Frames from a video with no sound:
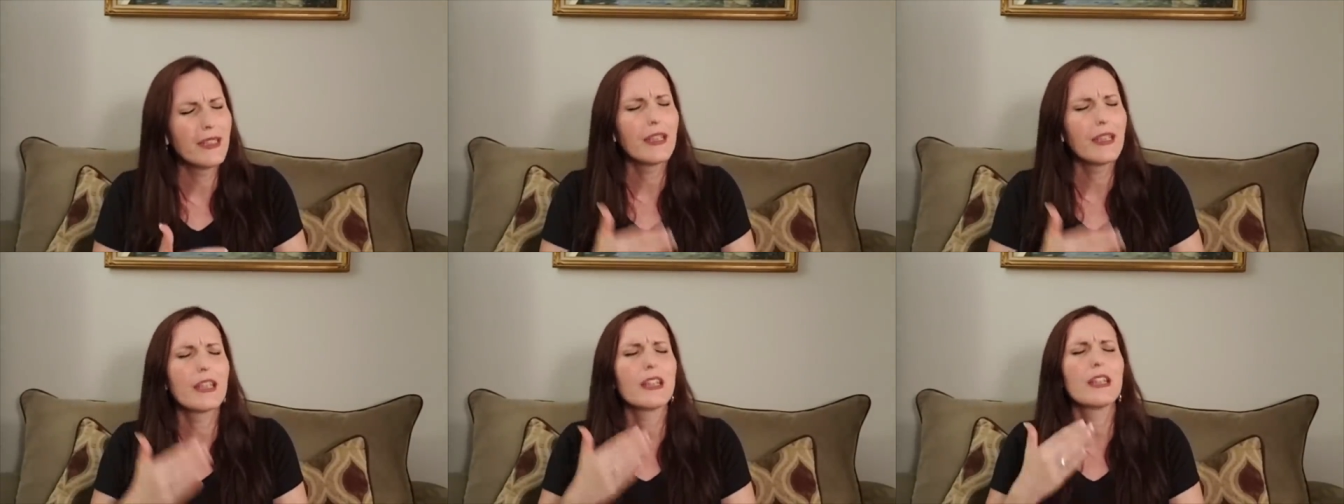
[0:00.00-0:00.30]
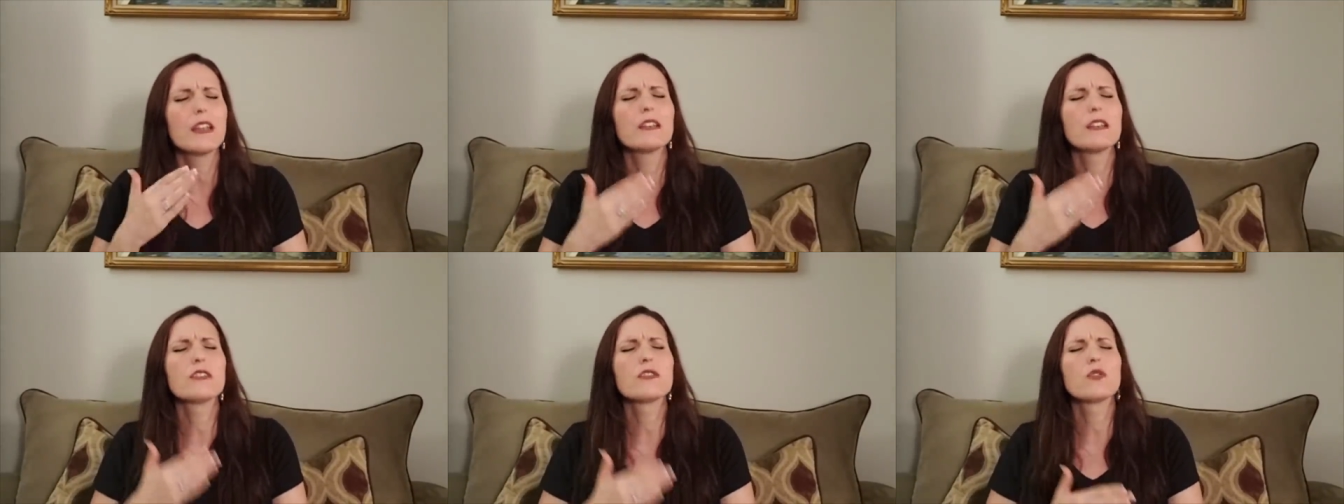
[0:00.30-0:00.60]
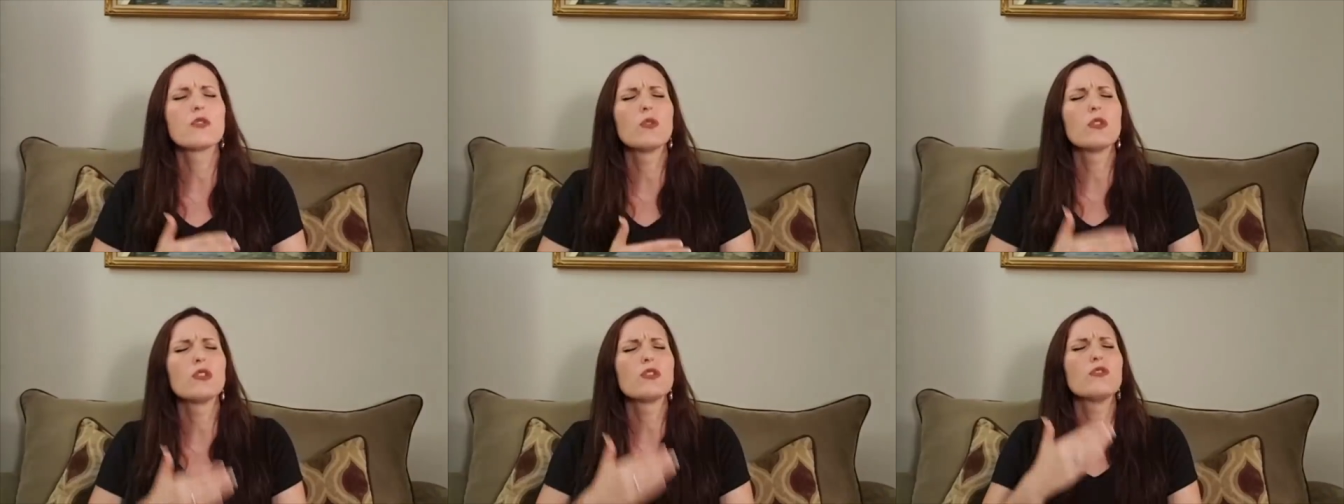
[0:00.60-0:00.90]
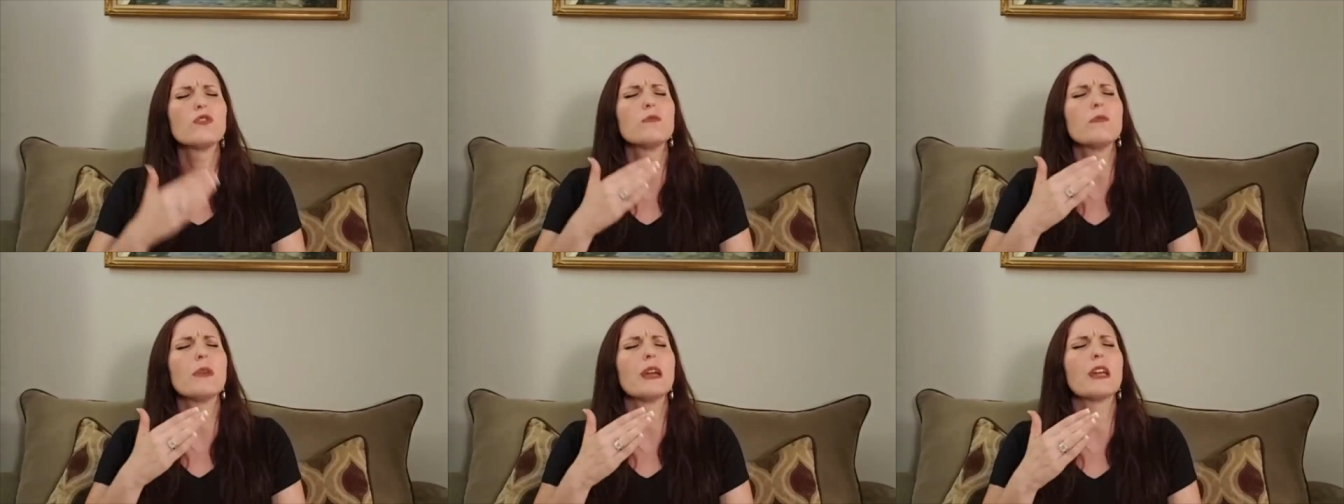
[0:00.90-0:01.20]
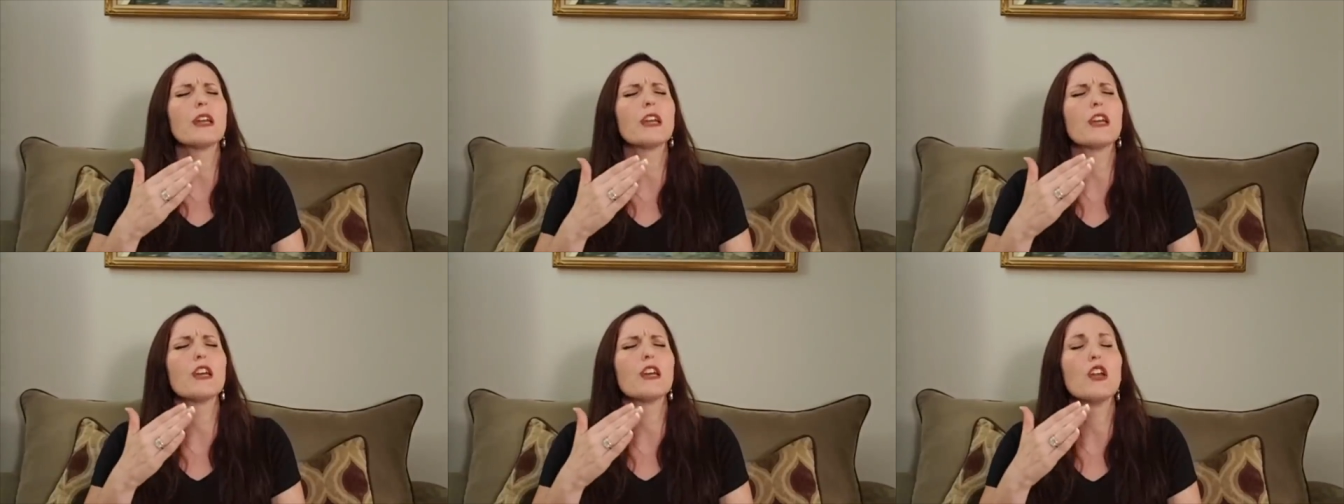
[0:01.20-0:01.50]
He is going to
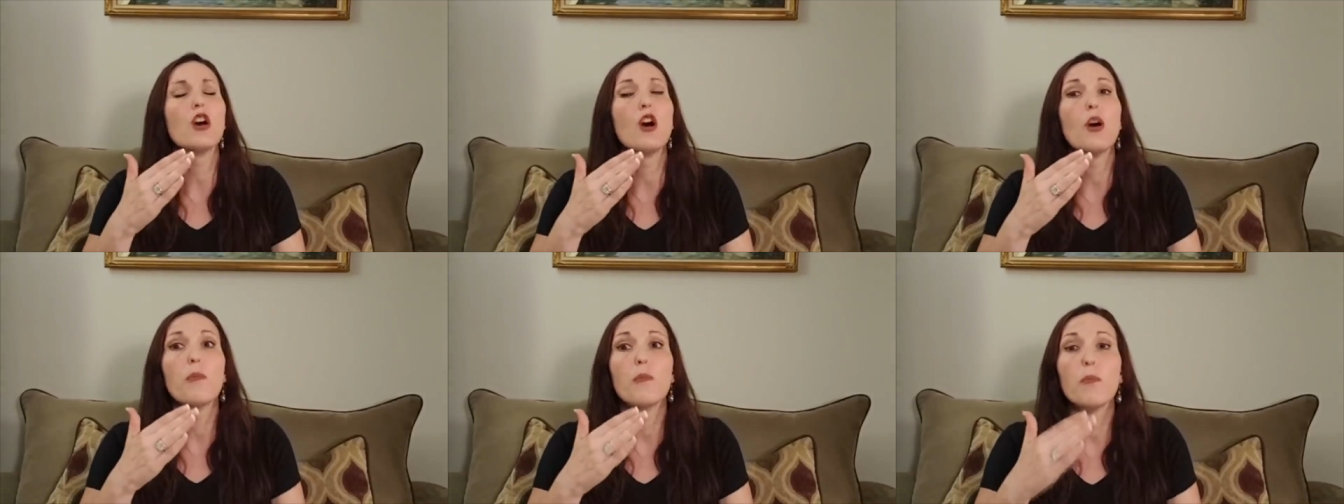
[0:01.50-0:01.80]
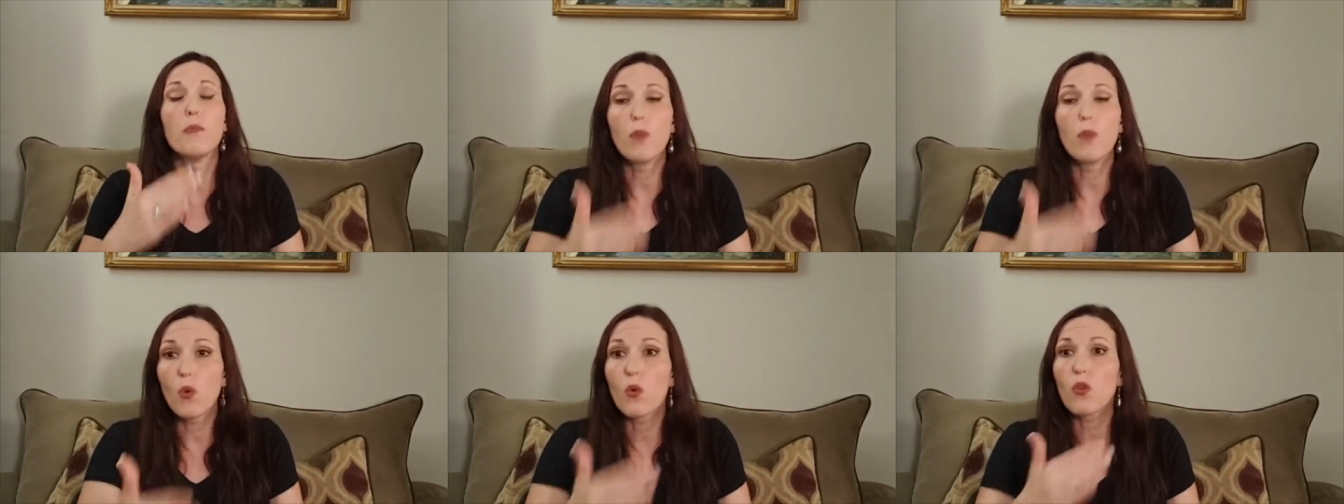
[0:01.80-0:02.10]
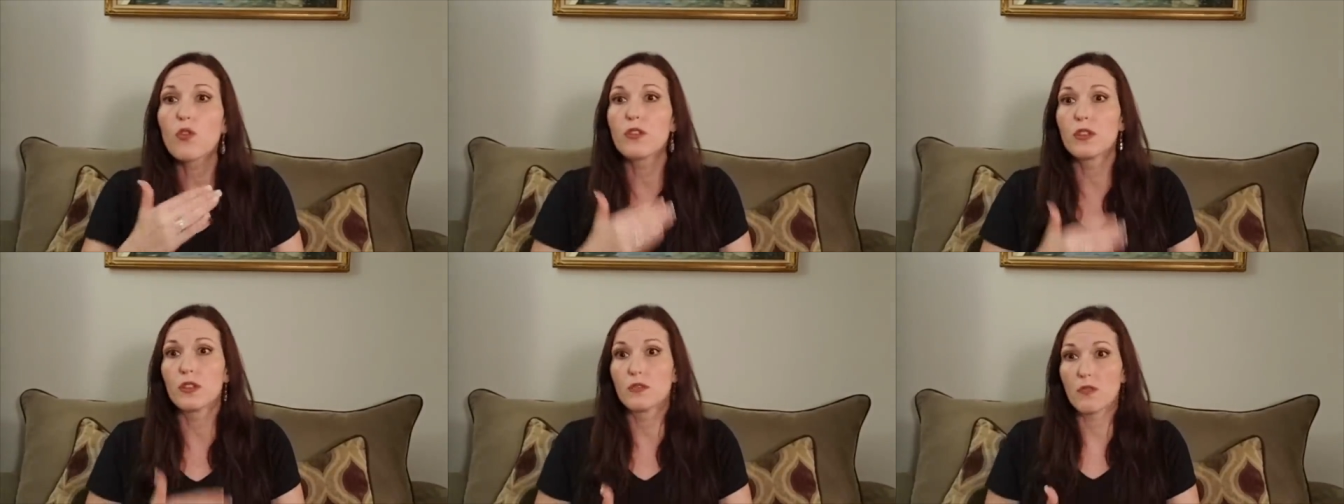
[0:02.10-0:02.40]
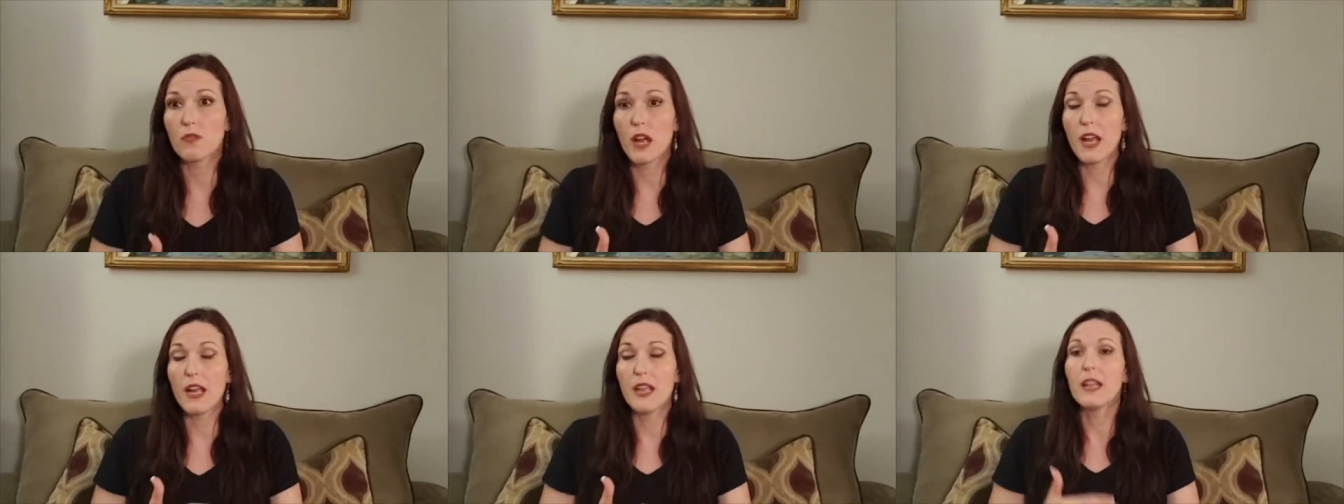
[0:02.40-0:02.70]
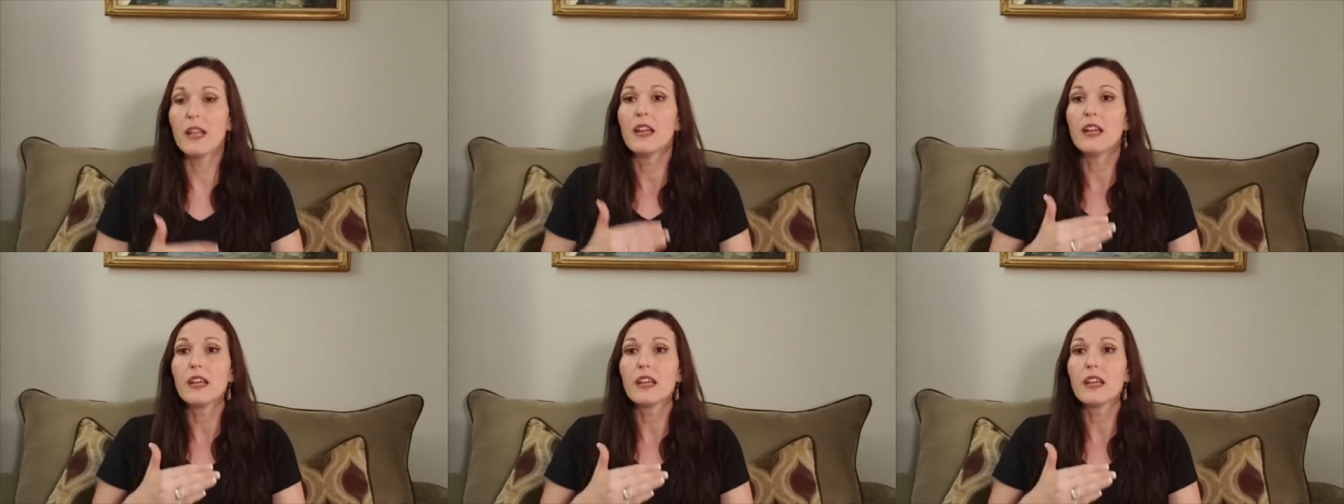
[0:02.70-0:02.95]
make it more than right.